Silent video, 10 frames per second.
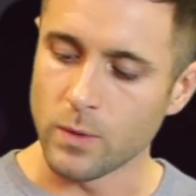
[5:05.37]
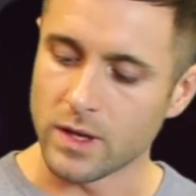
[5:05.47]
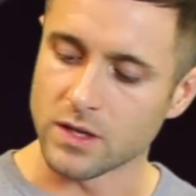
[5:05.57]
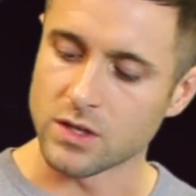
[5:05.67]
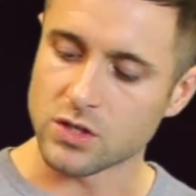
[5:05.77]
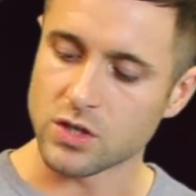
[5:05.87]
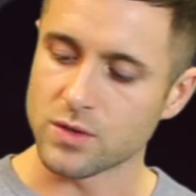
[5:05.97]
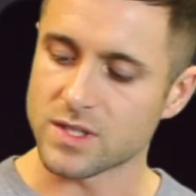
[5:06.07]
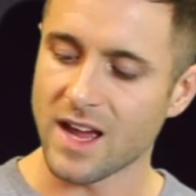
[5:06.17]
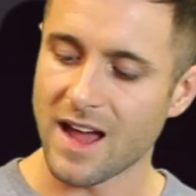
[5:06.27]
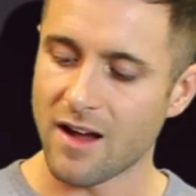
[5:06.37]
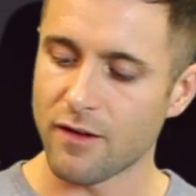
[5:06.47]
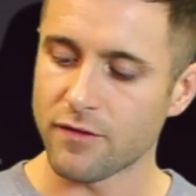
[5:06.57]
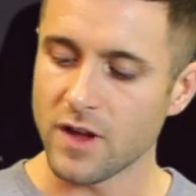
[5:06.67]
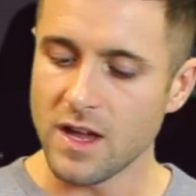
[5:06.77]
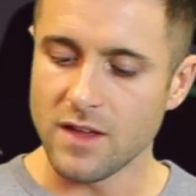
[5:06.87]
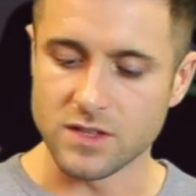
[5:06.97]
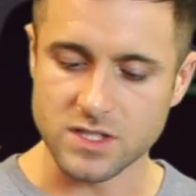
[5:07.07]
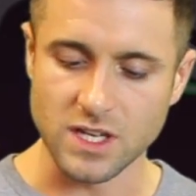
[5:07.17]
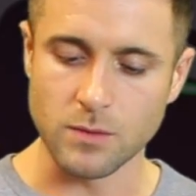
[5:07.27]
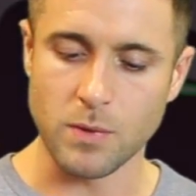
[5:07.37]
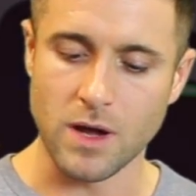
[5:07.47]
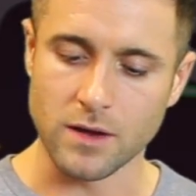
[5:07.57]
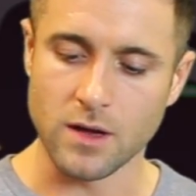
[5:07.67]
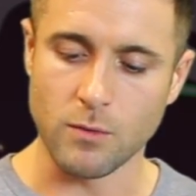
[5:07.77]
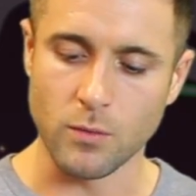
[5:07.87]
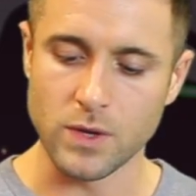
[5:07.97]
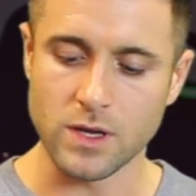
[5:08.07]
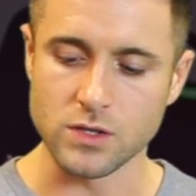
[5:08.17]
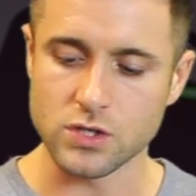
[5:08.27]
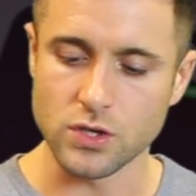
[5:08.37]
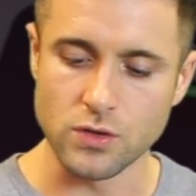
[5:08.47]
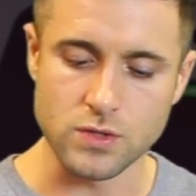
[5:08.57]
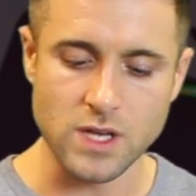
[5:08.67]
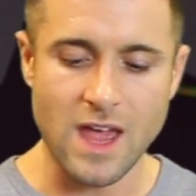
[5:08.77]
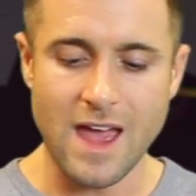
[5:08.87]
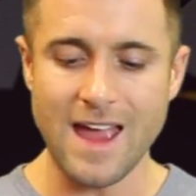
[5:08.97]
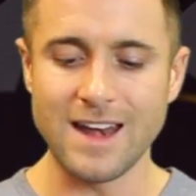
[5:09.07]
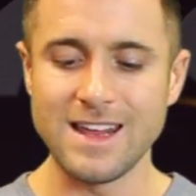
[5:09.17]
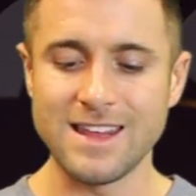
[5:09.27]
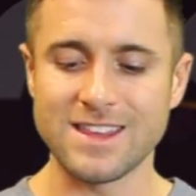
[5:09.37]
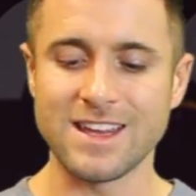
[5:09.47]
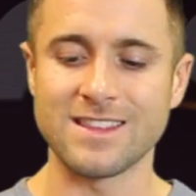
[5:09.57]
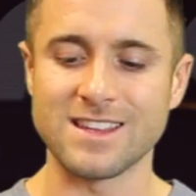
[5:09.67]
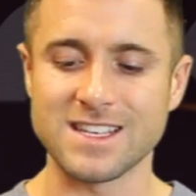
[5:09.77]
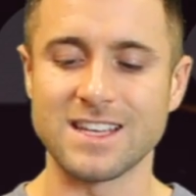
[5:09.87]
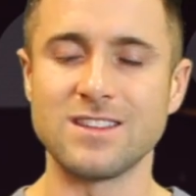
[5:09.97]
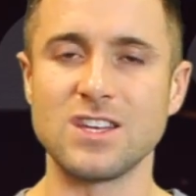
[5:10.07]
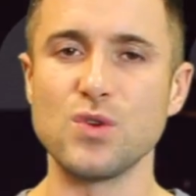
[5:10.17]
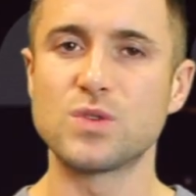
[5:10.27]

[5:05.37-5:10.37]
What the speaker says: We can choose to have the sync button come on, we can choose anything that's in the